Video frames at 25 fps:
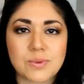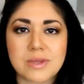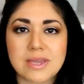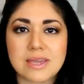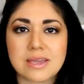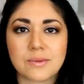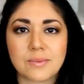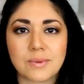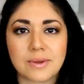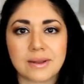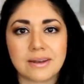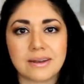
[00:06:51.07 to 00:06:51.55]

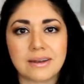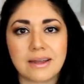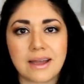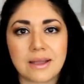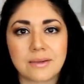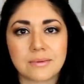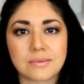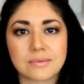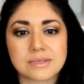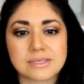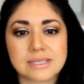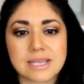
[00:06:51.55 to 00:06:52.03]
week when
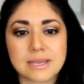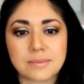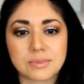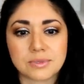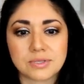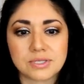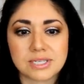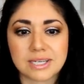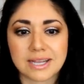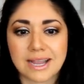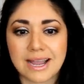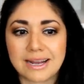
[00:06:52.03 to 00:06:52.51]
I was
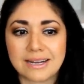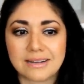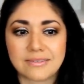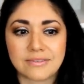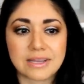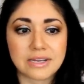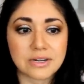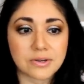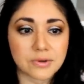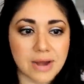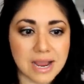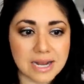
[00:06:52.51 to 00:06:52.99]
able to kind of
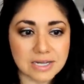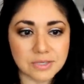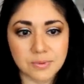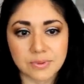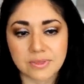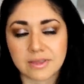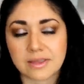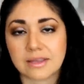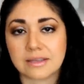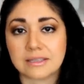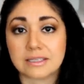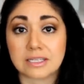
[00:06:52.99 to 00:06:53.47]
interact
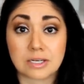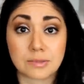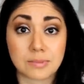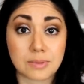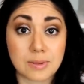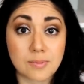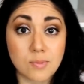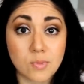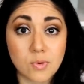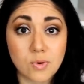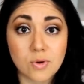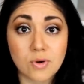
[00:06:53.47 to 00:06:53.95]
with it a little
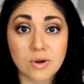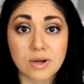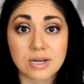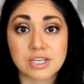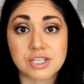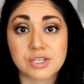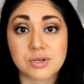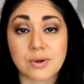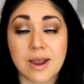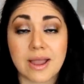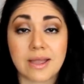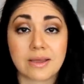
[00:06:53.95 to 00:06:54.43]
bit more
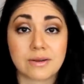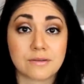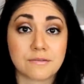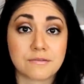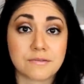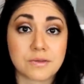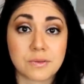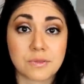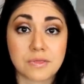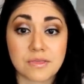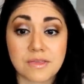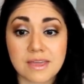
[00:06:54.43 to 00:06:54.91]
and try out a
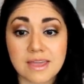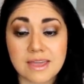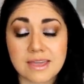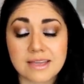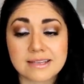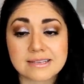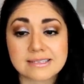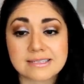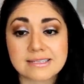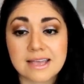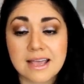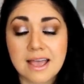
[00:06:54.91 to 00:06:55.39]
few
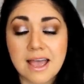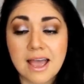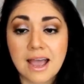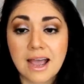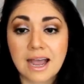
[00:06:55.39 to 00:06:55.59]
things,